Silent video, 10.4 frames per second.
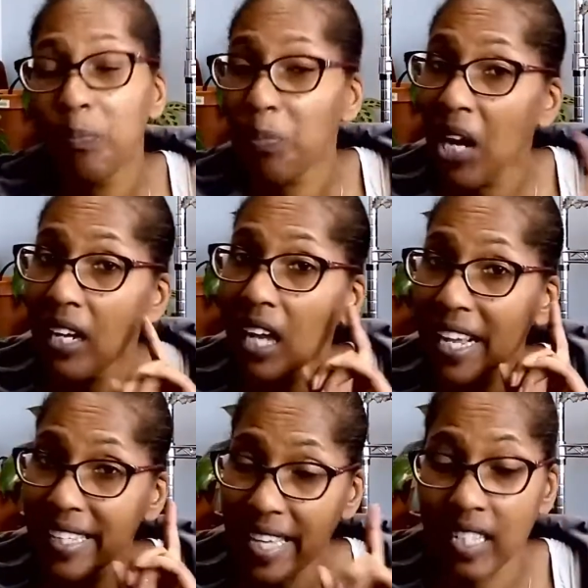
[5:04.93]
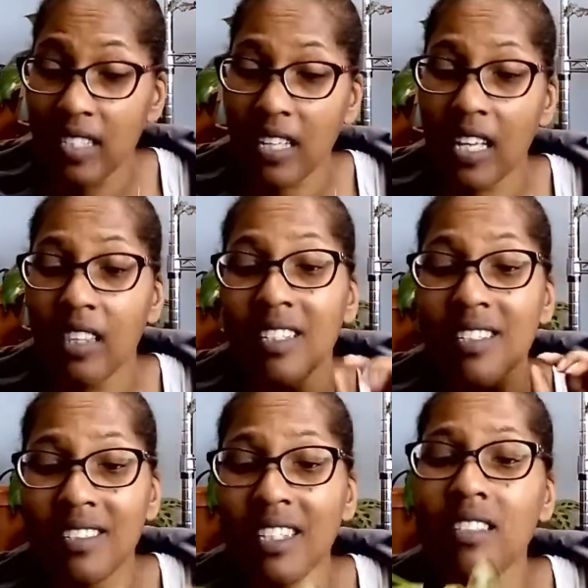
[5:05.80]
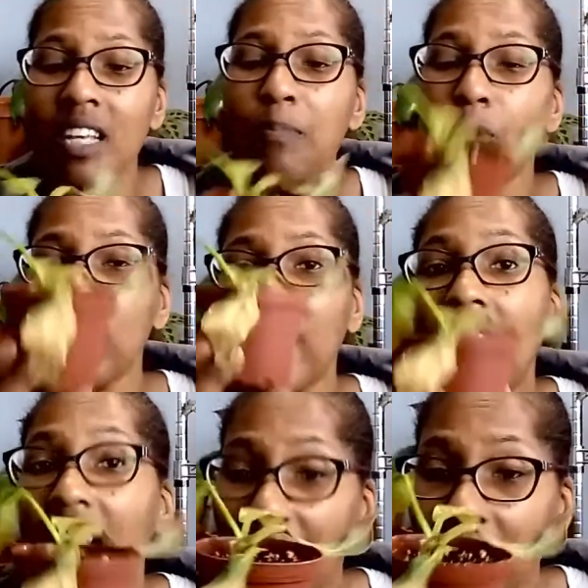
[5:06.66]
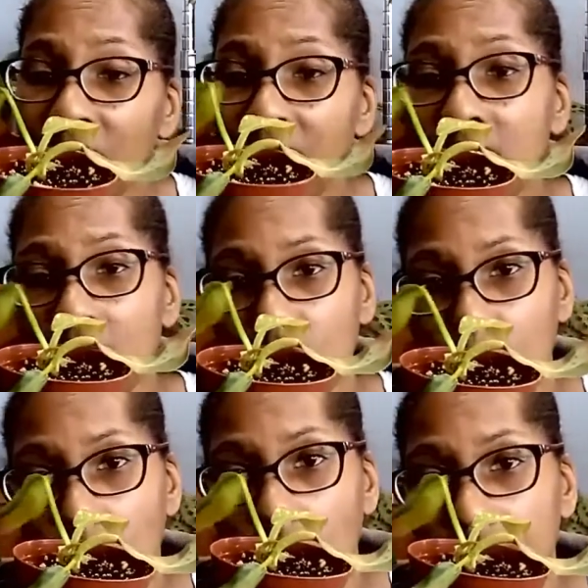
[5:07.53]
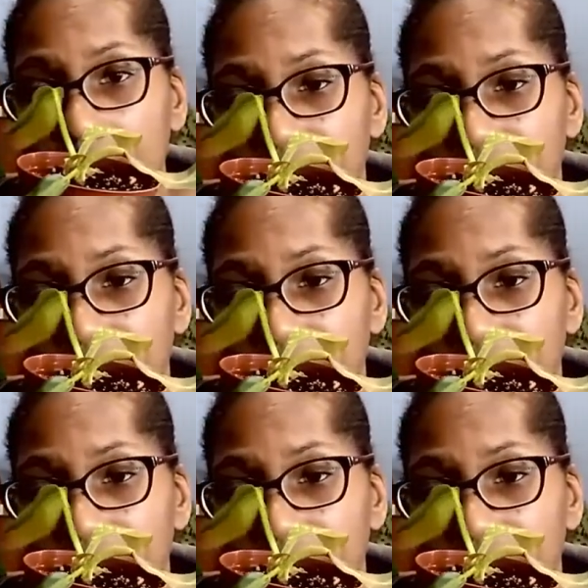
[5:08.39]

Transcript: But I can say that since I put it in this little pot,